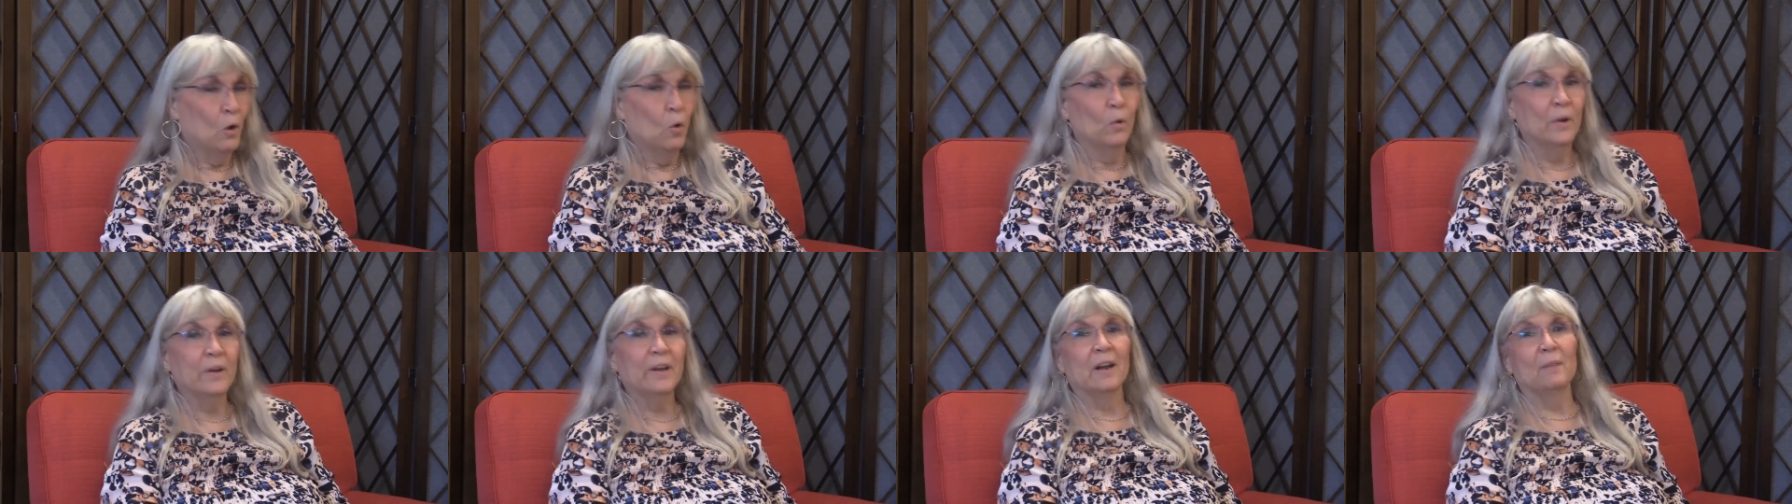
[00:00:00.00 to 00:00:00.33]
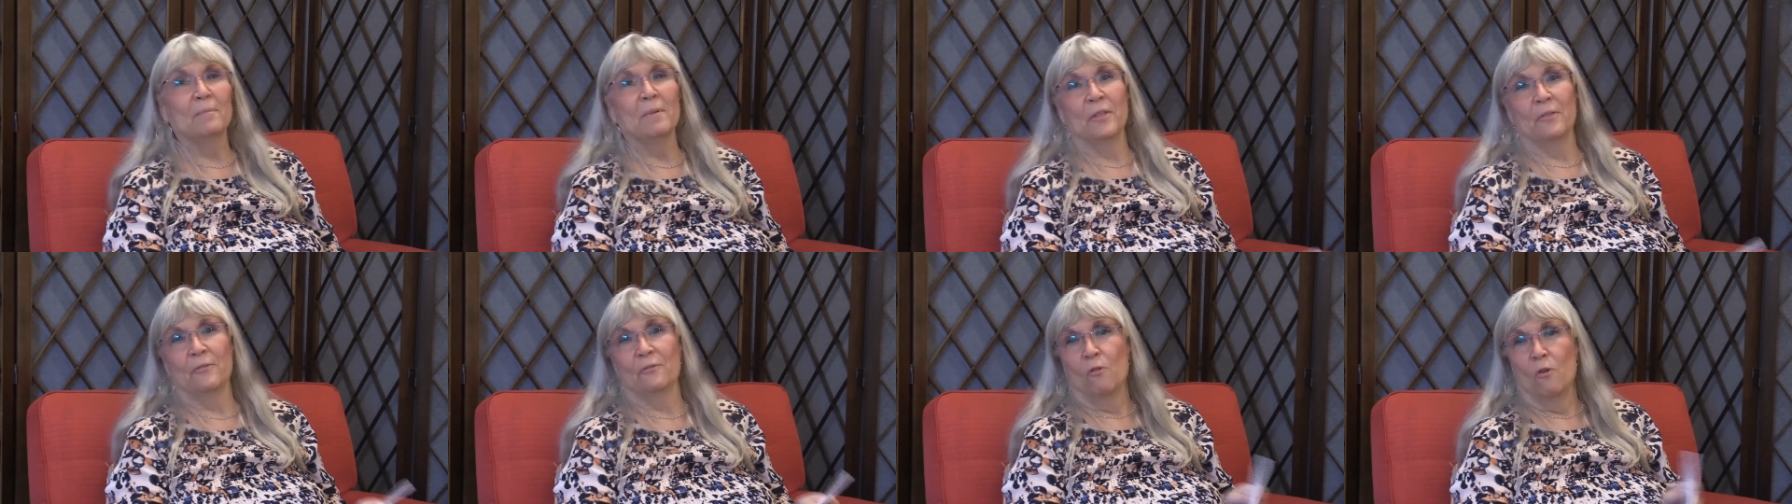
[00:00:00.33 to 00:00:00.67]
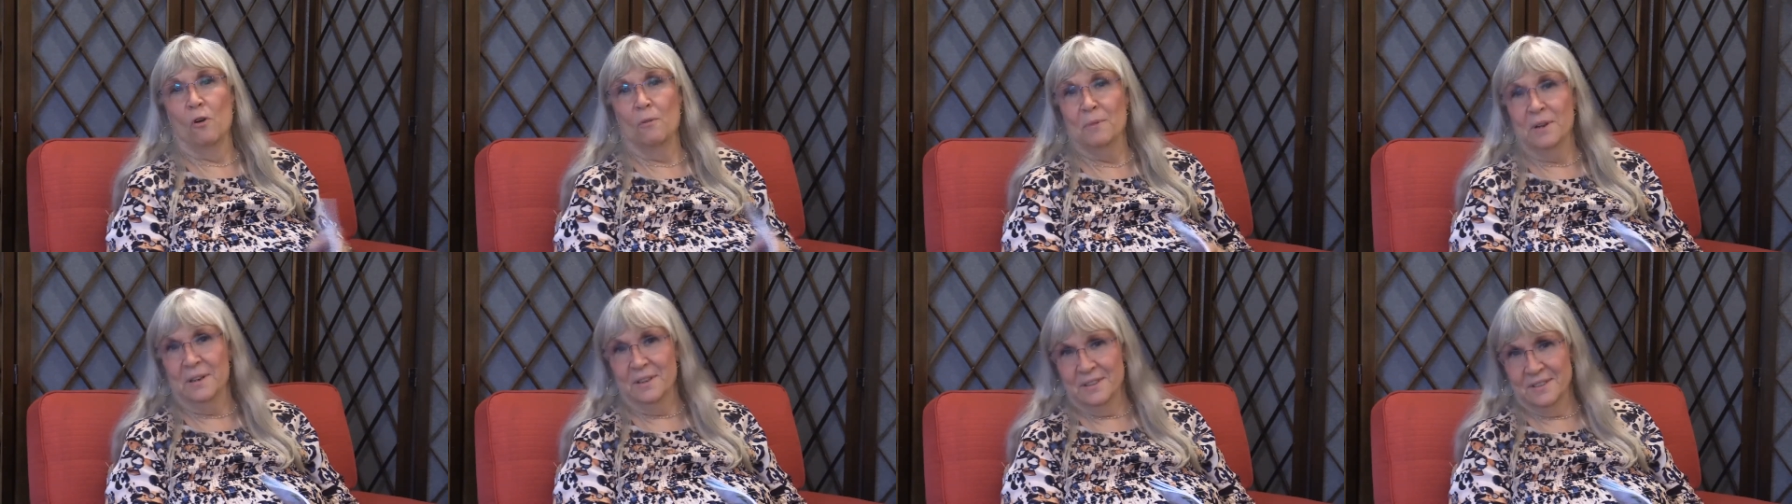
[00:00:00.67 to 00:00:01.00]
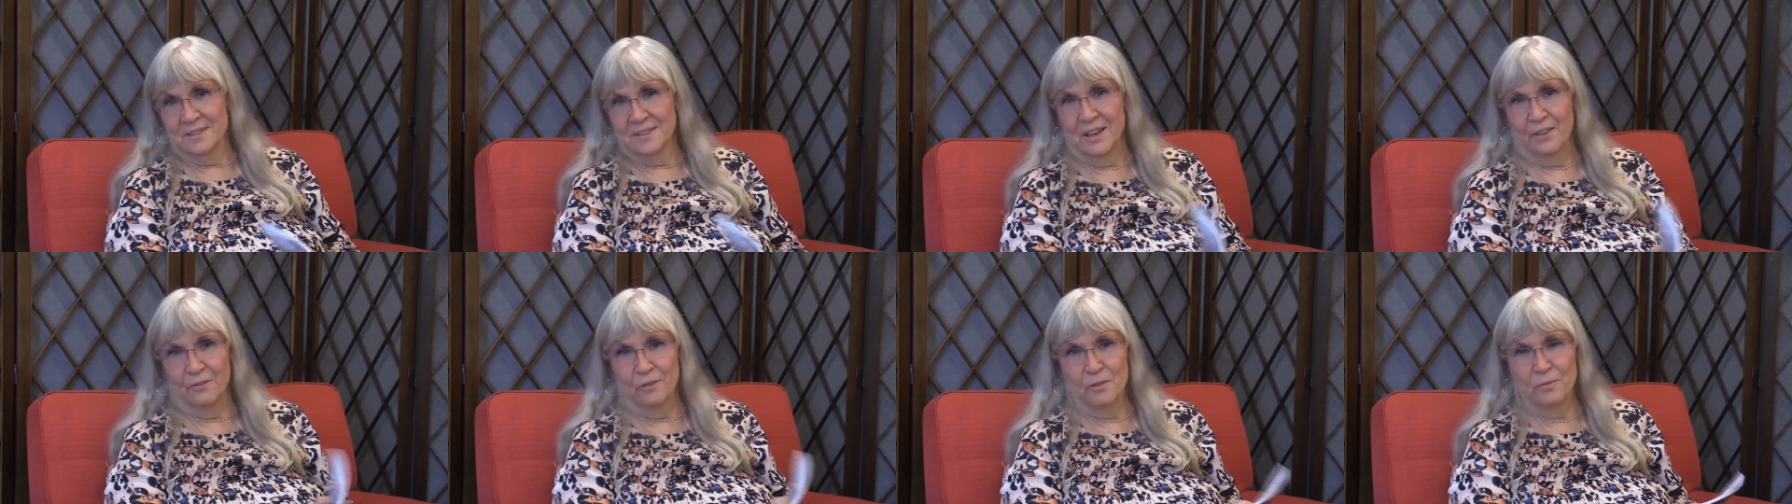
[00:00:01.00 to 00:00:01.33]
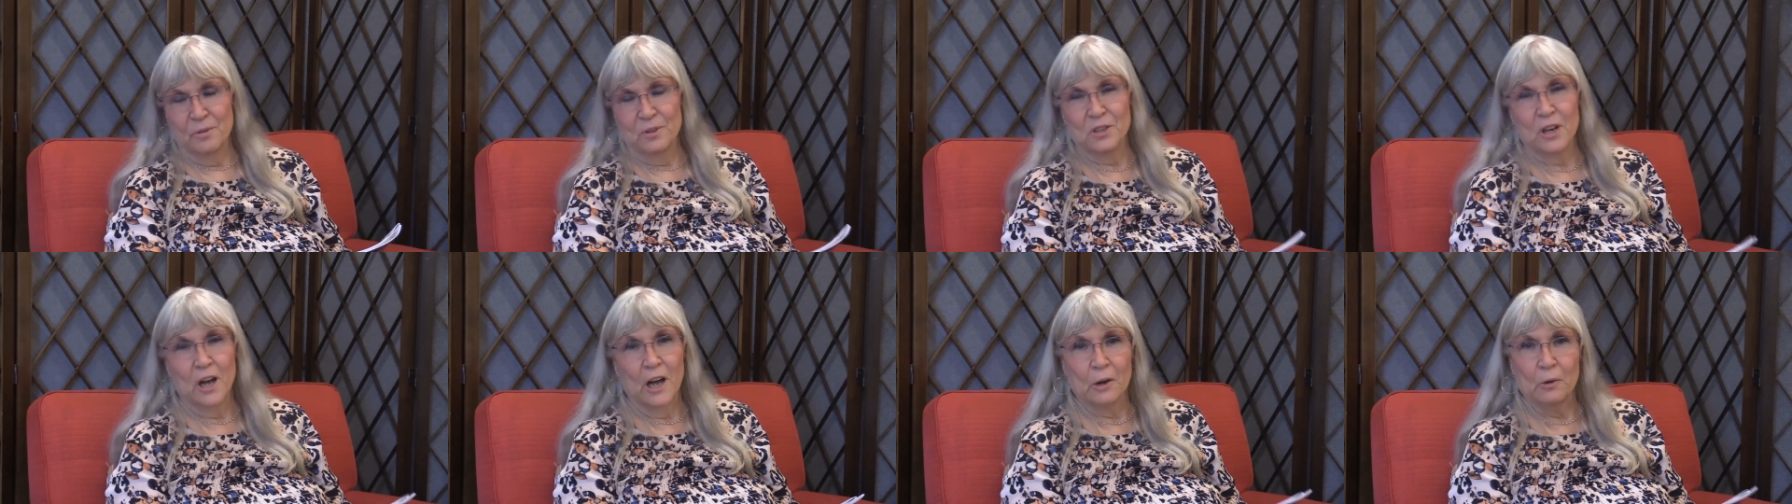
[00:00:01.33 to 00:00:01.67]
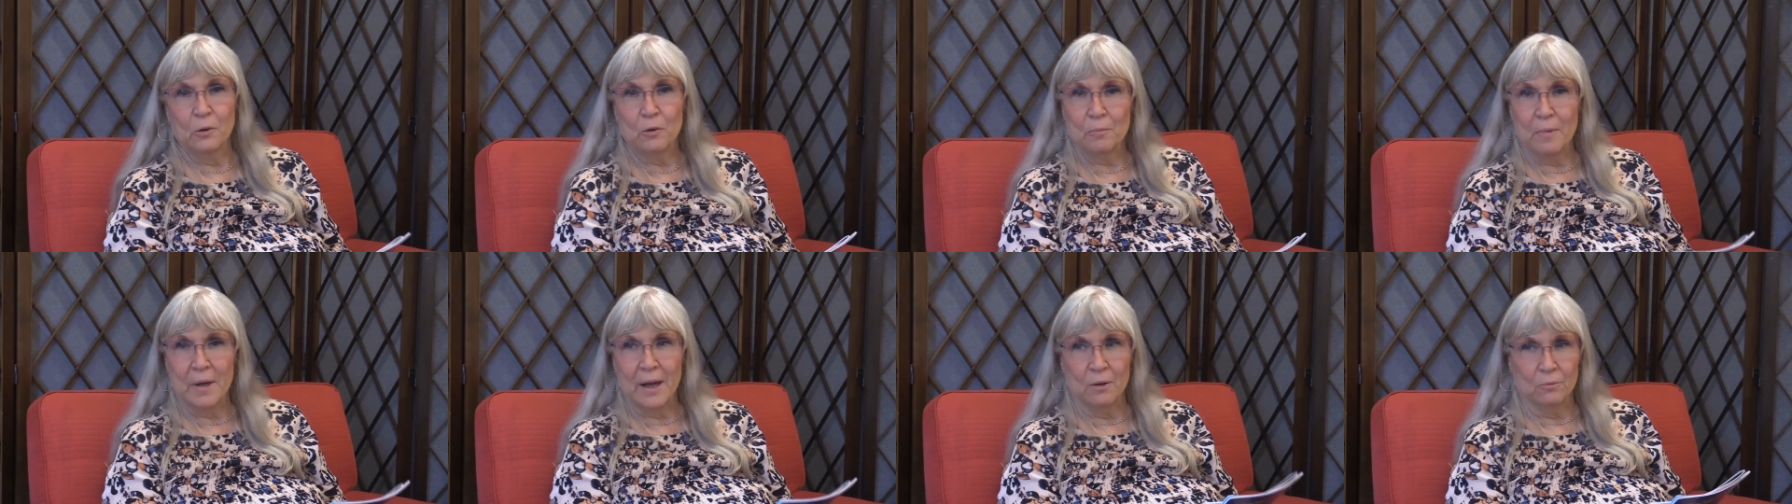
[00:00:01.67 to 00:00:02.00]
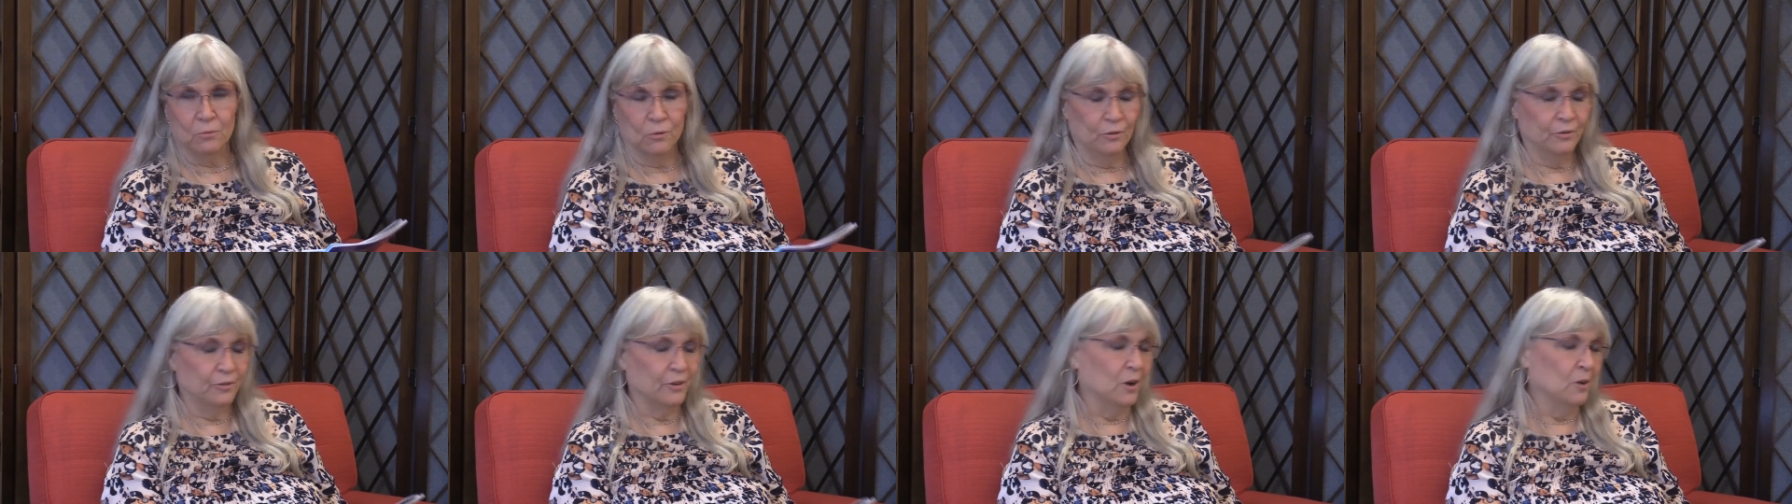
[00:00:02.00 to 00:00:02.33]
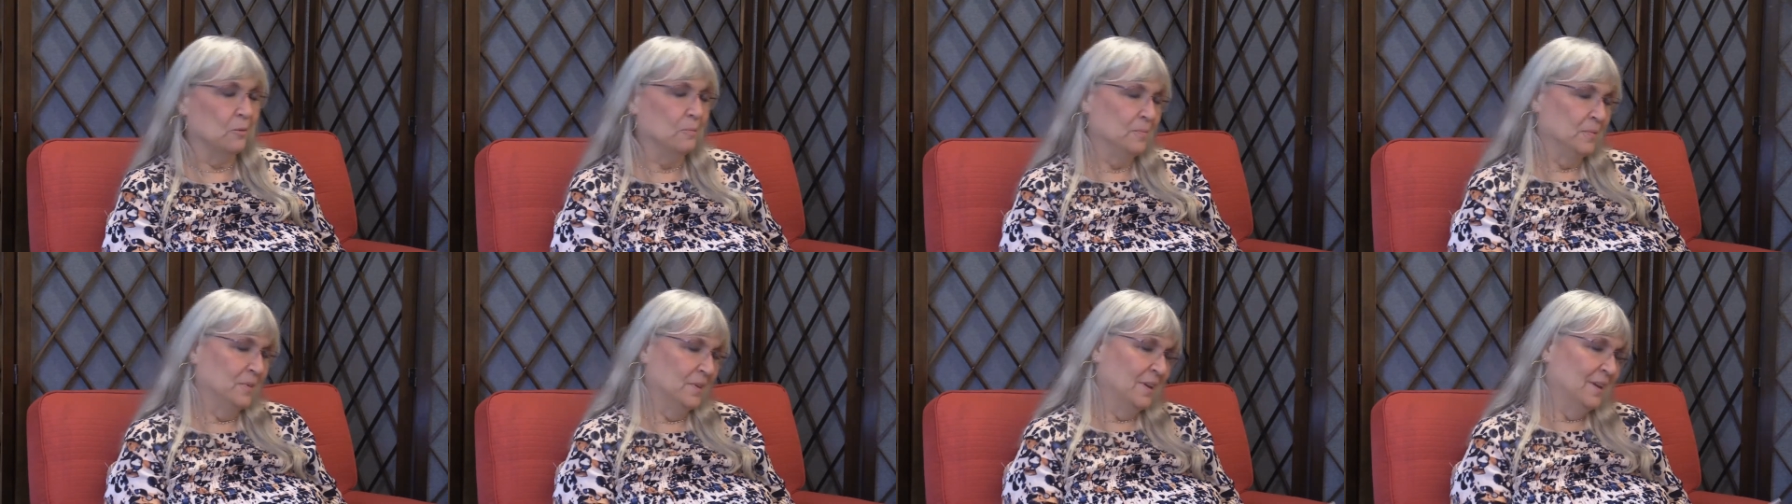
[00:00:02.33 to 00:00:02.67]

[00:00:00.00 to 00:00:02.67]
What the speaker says: we got about 4 minutes left. We've been talking with Matt Rufo.